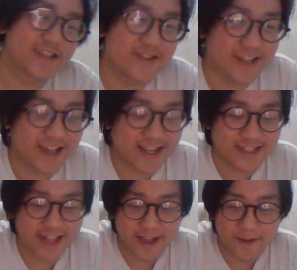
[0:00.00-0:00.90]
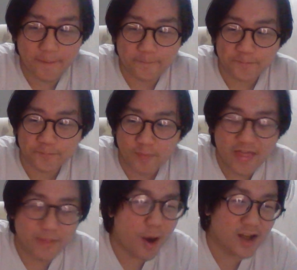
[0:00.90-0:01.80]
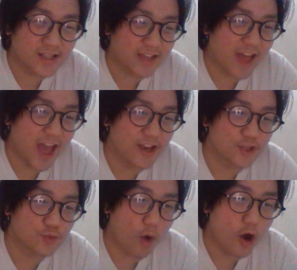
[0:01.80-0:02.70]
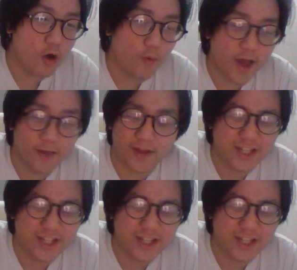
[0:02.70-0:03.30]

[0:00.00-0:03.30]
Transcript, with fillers: seriously, guys, it's like, and the party at the end as well, where I